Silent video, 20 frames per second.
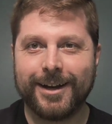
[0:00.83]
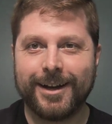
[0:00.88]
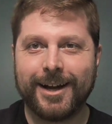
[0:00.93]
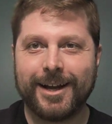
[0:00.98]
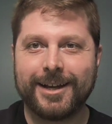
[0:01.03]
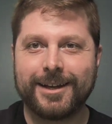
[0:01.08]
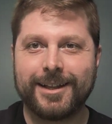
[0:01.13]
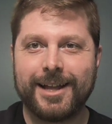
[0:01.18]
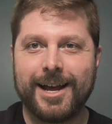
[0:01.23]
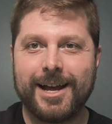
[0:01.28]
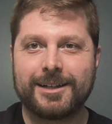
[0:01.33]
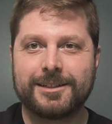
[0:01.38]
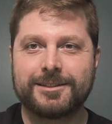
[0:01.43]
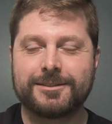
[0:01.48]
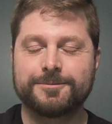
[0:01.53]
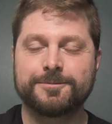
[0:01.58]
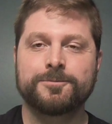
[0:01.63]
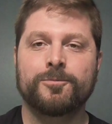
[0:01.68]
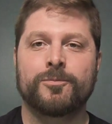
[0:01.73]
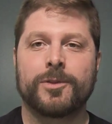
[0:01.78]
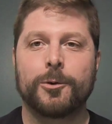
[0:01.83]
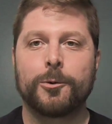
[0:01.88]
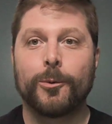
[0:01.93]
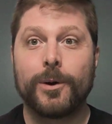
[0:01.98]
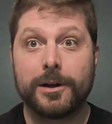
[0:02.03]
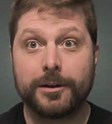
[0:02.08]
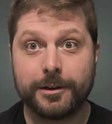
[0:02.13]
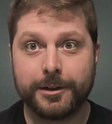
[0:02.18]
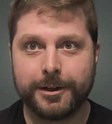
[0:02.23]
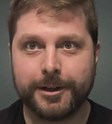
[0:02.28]
Hi class,
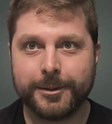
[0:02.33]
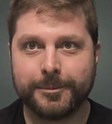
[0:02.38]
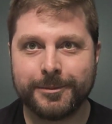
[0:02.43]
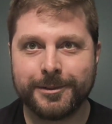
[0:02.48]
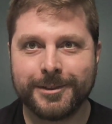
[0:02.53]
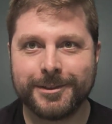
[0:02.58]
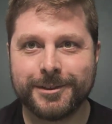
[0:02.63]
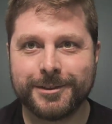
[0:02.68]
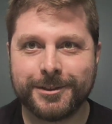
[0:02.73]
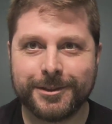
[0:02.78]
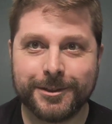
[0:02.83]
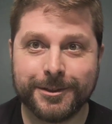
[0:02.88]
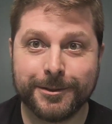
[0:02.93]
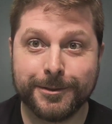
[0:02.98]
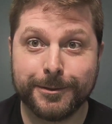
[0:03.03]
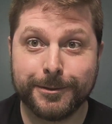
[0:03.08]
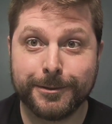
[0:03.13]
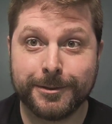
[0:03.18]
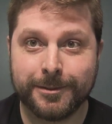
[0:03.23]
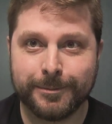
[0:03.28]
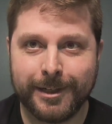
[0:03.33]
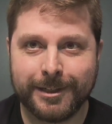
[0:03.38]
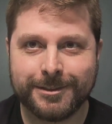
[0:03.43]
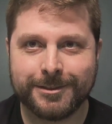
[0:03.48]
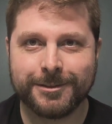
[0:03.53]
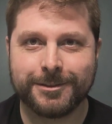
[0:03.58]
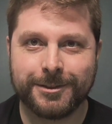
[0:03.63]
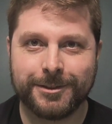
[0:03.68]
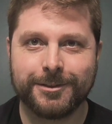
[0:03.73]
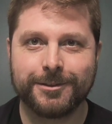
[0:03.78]
welcome to
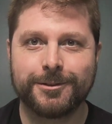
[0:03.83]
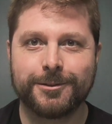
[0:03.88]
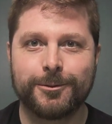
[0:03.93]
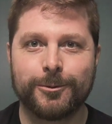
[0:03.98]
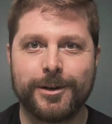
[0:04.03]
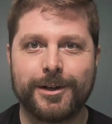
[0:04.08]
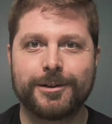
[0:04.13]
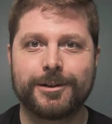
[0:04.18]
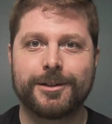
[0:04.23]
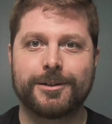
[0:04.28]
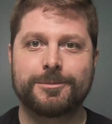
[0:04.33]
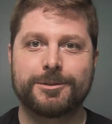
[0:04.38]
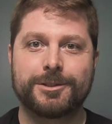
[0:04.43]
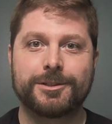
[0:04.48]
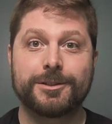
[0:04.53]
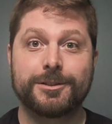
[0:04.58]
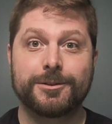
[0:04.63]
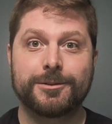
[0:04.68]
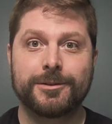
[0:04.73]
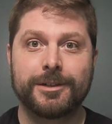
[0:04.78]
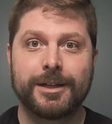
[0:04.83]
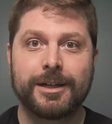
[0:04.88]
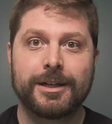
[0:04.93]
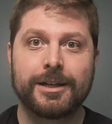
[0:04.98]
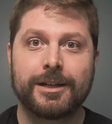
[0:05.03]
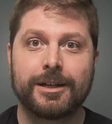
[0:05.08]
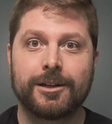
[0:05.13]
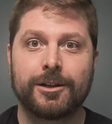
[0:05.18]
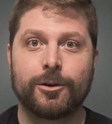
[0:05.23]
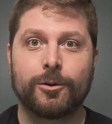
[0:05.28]
semester 2, welcome to
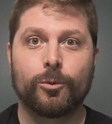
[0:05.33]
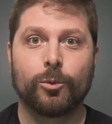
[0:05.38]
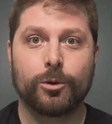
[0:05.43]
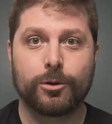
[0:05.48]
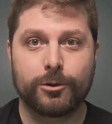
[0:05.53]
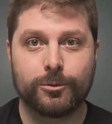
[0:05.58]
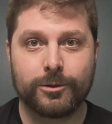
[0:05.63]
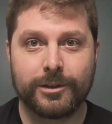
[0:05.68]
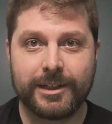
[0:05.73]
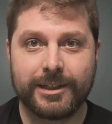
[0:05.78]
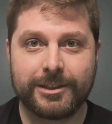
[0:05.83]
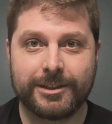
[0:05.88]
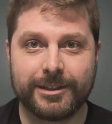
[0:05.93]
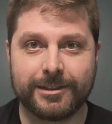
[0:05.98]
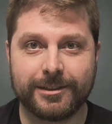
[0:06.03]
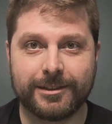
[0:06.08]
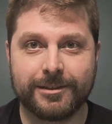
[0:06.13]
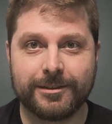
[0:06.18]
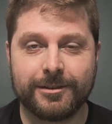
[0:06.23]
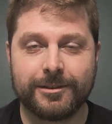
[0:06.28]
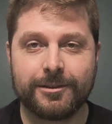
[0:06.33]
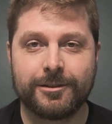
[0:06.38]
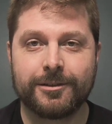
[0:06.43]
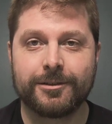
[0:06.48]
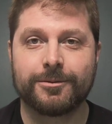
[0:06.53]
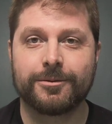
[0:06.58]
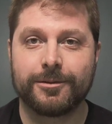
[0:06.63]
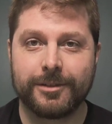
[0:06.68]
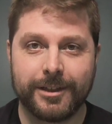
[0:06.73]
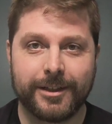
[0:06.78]
World Religions.
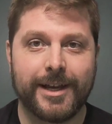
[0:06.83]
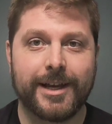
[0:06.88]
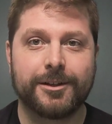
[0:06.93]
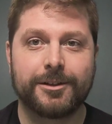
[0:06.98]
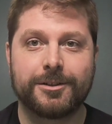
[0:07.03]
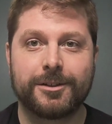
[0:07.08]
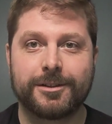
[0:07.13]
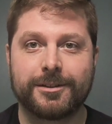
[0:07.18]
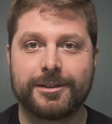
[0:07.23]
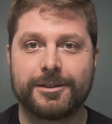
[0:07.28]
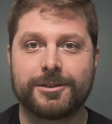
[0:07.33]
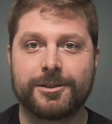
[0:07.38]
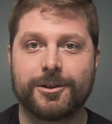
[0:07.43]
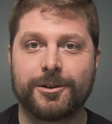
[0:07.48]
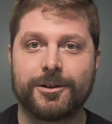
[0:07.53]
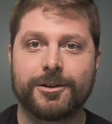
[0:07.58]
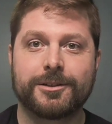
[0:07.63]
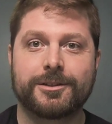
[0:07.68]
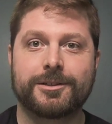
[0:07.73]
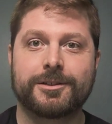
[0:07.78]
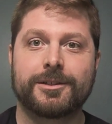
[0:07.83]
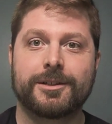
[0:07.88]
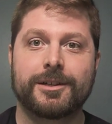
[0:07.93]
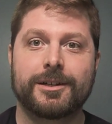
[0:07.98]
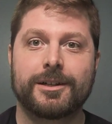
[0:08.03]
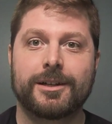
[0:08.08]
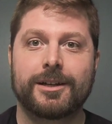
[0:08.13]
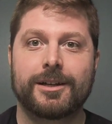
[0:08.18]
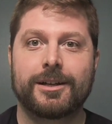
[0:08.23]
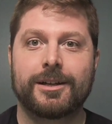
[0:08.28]
Really glad you took this course.
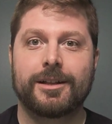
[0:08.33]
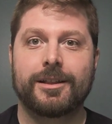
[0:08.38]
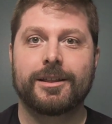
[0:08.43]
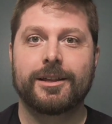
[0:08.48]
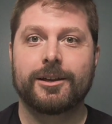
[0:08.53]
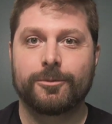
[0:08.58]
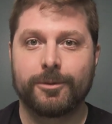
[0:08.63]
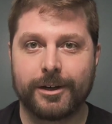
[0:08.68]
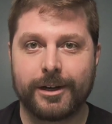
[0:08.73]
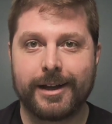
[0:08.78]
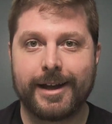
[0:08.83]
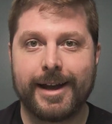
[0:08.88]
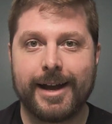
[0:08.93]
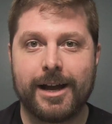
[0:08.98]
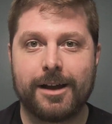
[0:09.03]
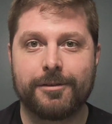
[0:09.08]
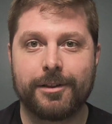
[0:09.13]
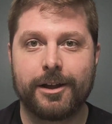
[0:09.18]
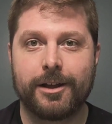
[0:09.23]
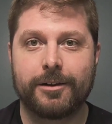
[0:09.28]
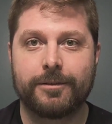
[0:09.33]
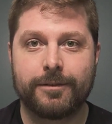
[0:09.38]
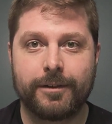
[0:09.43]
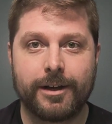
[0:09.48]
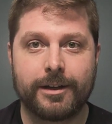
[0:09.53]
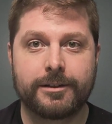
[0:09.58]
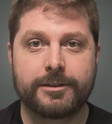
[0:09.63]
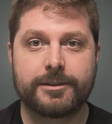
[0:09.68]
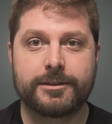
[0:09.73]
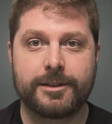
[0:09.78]
I think we're going to have a lot of
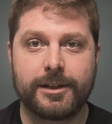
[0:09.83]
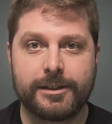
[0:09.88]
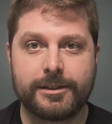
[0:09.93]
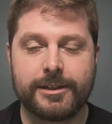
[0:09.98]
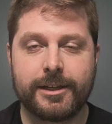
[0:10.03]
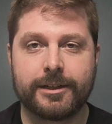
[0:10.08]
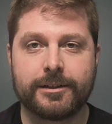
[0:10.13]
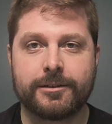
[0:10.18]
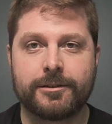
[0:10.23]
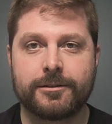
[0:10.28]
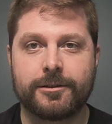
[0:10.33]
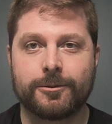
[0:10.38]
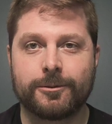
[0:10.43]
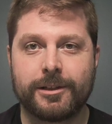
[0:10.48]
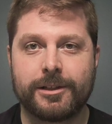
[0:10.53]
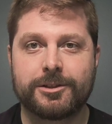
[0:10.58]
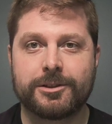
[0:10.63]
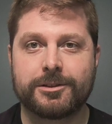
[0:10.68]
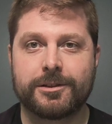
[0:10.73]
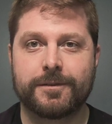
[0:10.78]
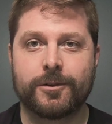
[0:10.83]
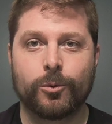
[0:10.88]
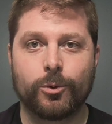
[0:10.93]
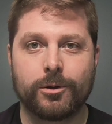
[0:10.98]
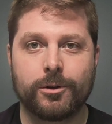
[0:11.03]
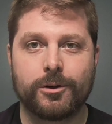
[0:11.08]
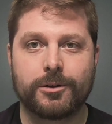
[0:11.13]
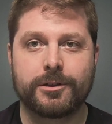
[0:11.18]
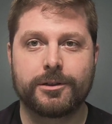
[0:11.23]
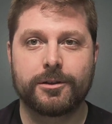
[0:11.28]
fun studying the religions of the
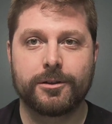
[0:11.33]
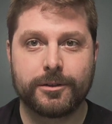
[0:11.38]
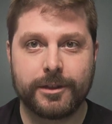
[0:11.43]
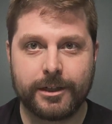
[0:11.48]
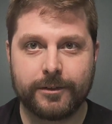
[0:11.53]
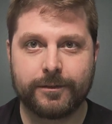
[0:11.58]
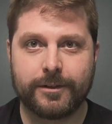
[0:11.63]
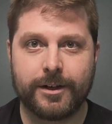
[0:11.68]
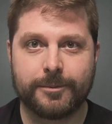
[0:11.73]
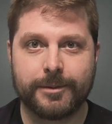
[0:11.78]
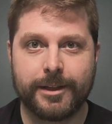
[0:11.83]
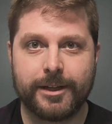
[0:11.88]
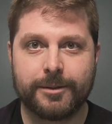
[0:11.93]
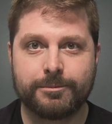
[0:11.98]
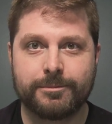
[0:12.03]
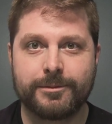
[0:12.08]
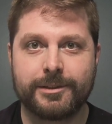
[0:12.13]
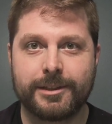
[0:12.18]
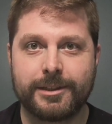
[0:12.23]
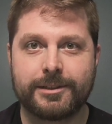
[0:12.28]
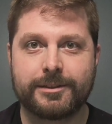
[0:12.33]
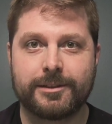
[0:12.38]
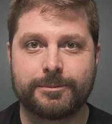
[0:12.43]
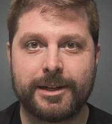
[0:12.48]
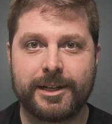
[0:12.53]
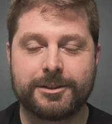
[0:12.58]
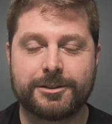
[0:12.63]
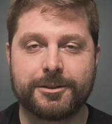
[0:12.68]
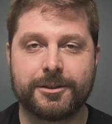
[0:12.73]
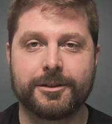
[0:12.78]
world and learning from them this
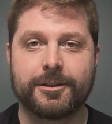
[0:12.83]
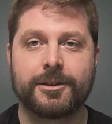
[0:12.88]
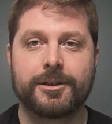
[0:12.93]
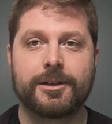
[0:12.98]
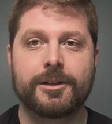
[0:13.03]
semester.